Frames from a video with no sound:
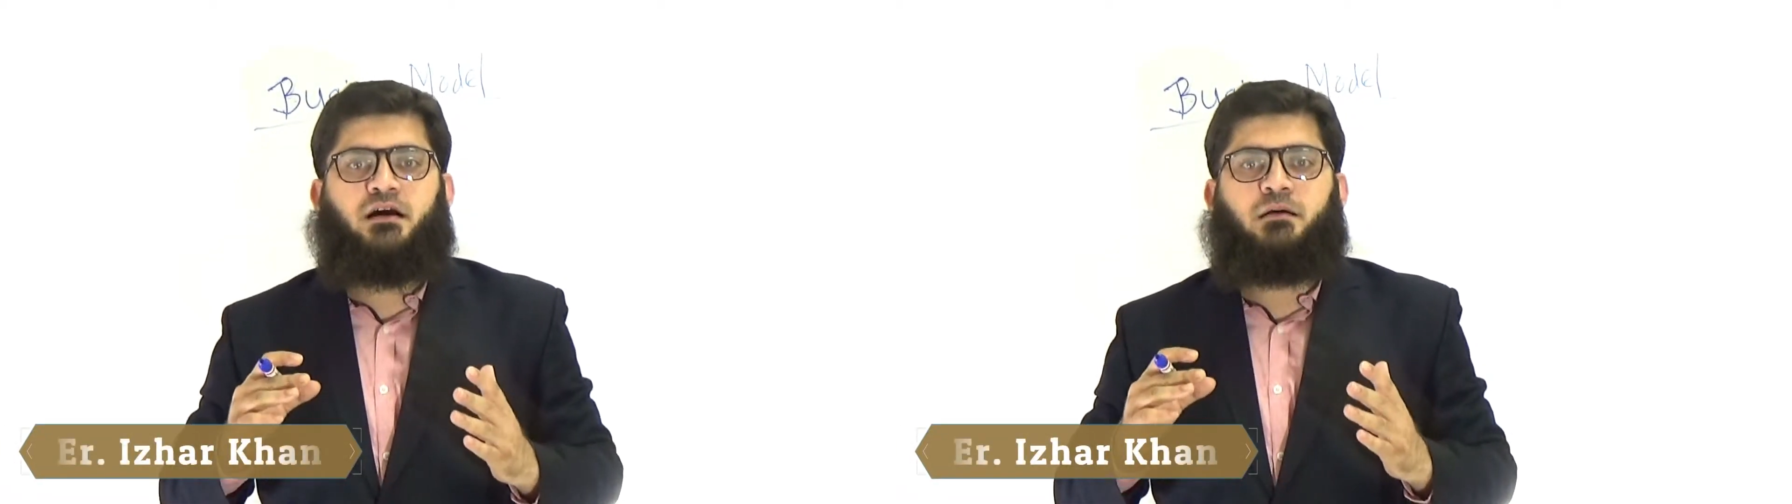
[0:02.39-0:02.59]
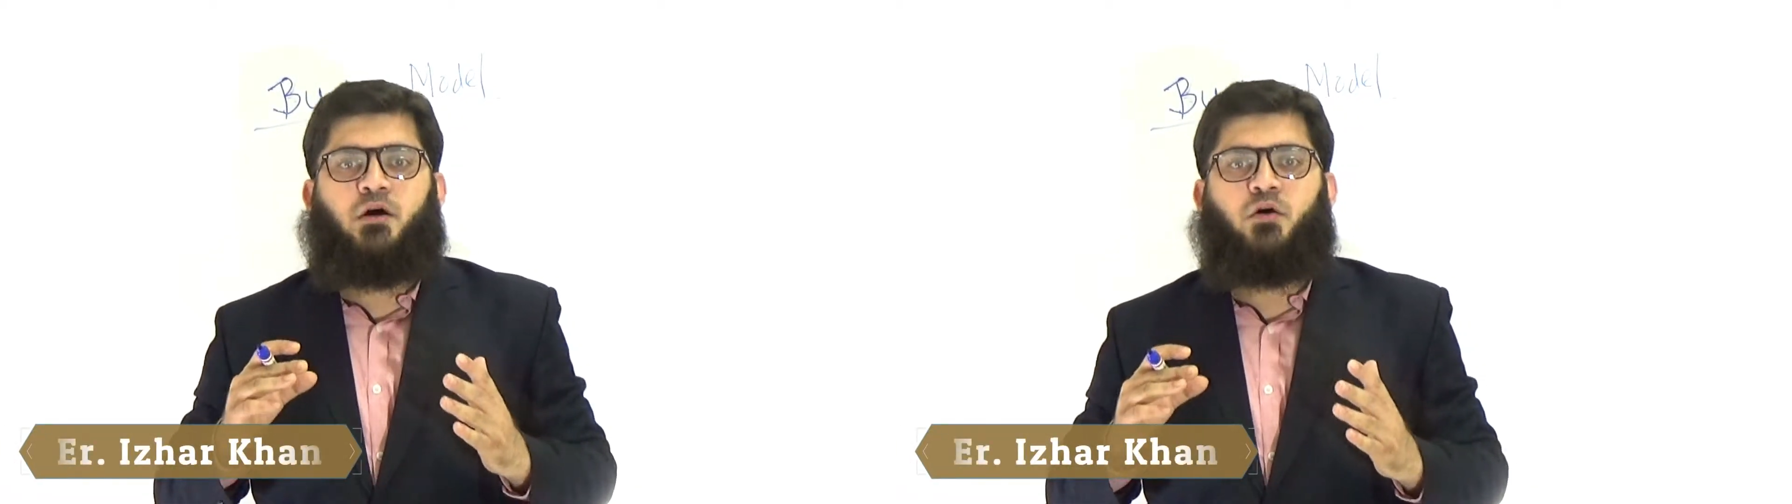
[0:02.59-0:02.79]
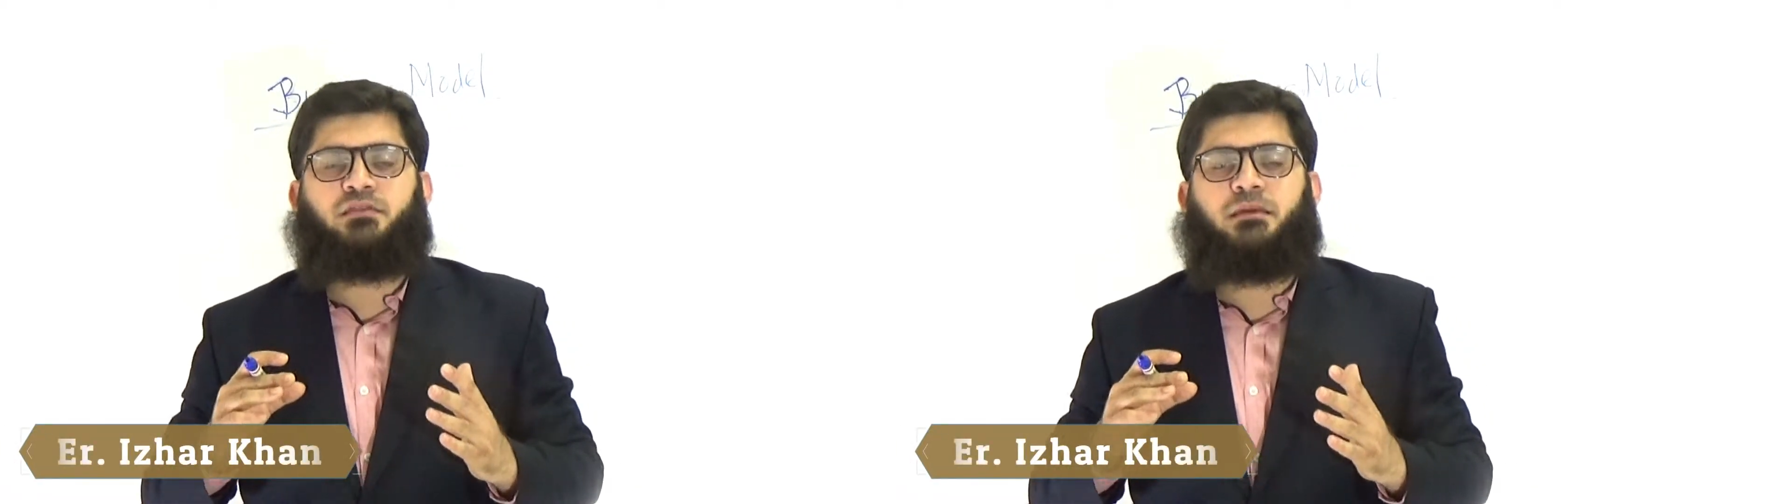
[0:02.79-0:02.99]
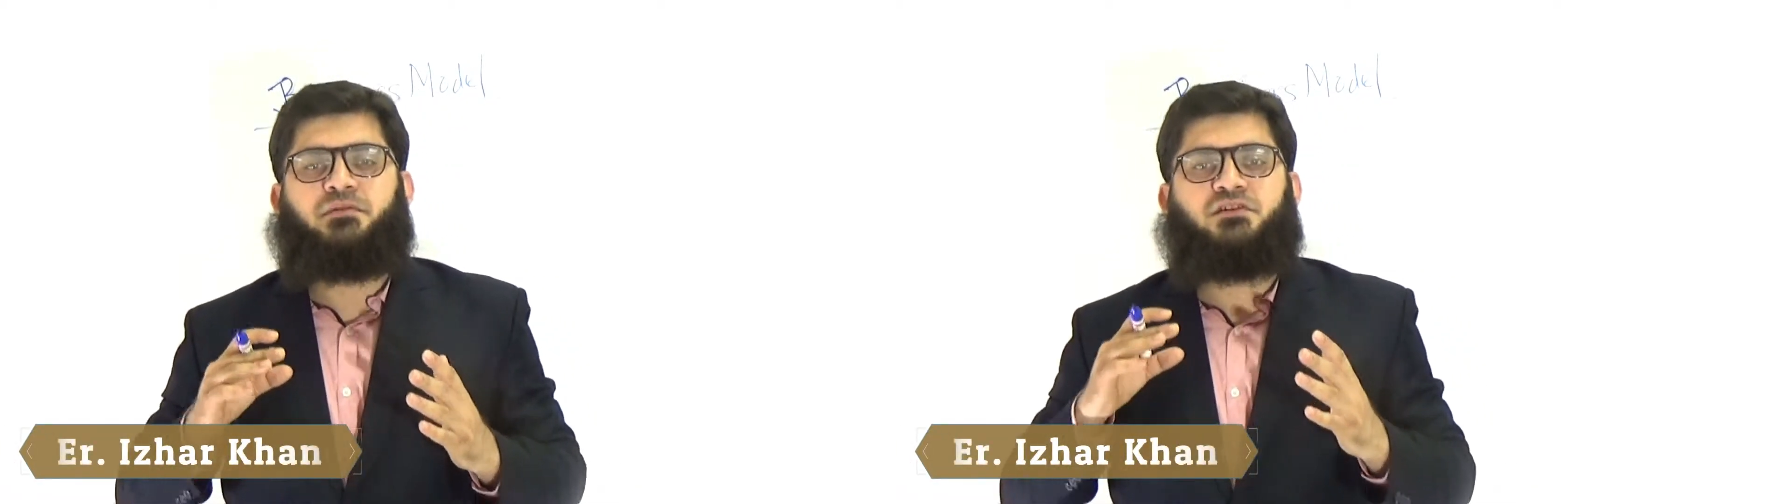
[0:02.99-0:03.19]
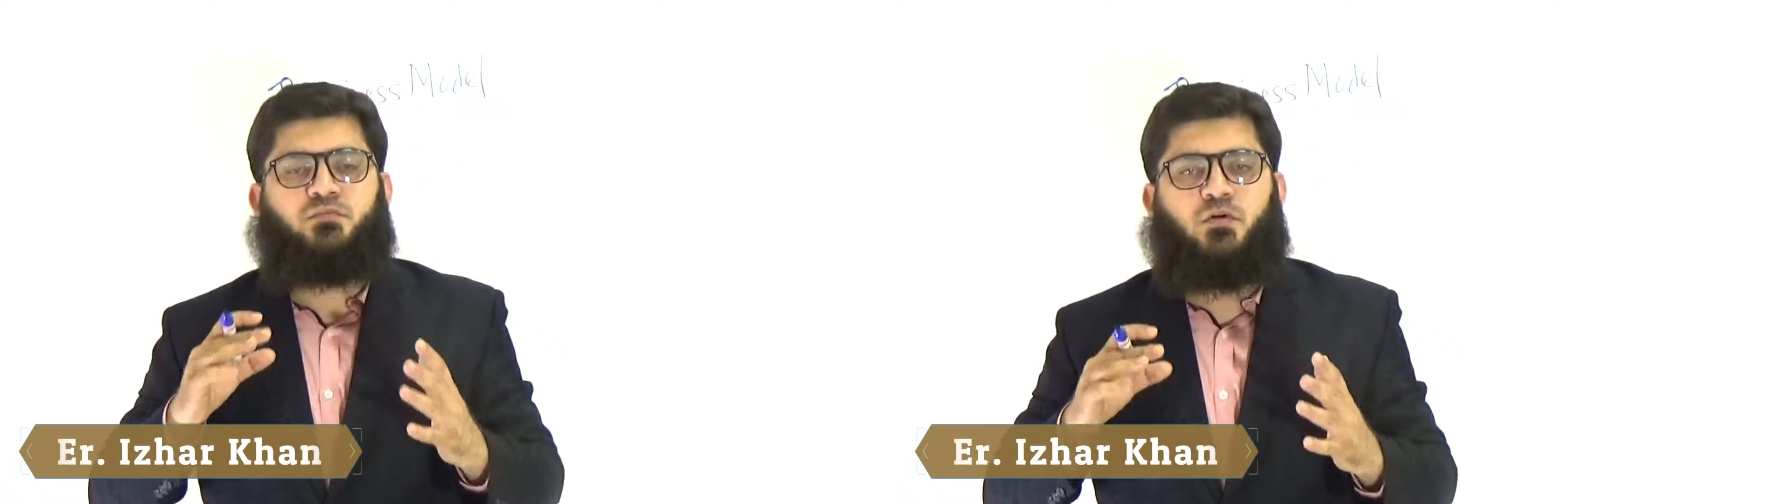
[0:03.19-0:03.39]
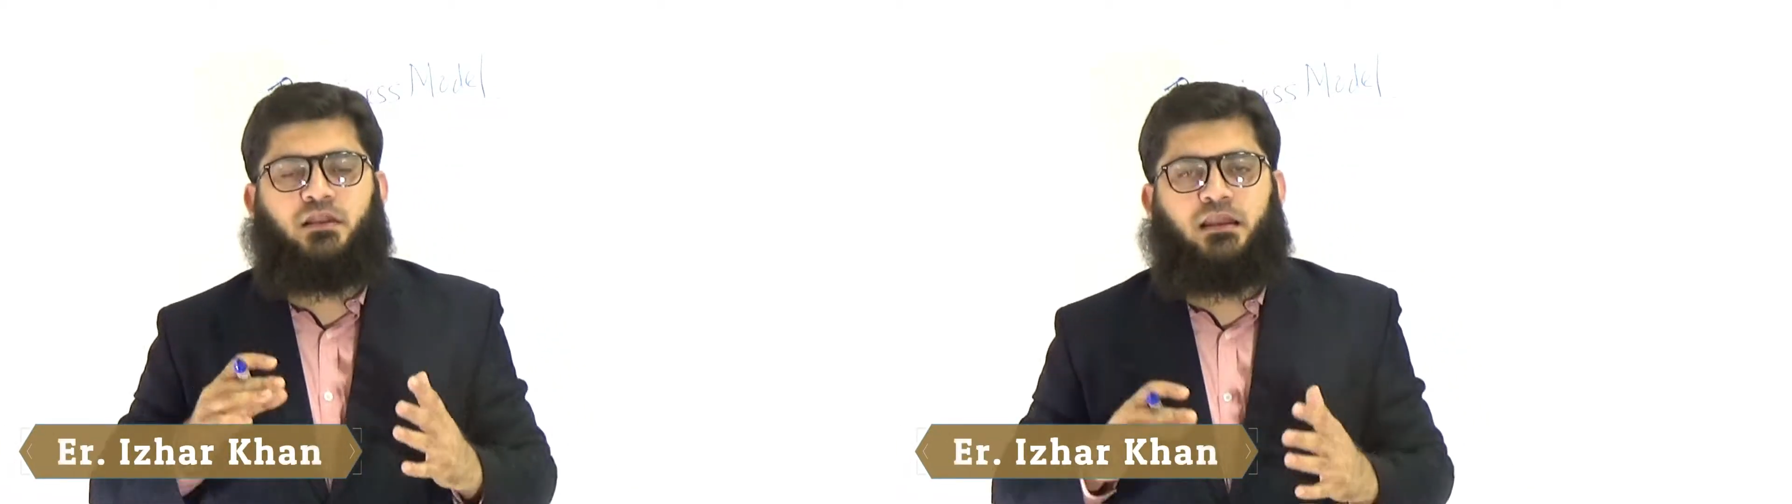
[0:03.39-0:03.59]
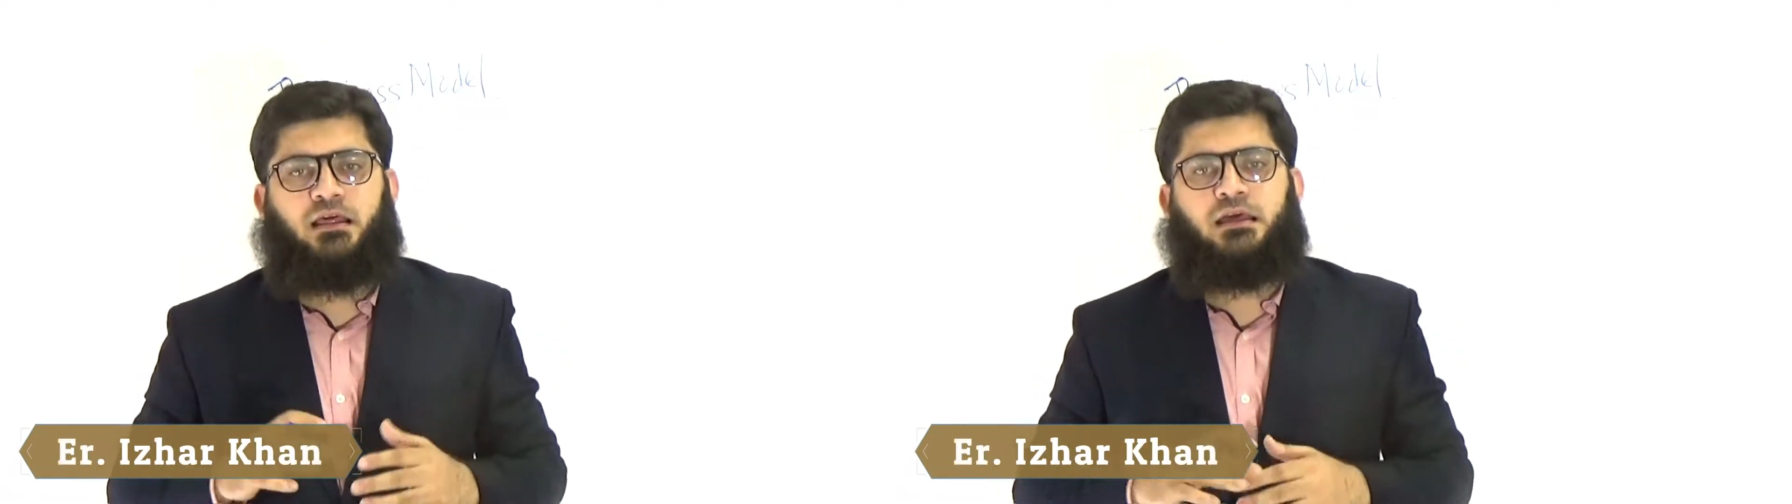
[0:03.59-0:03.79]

about the business model.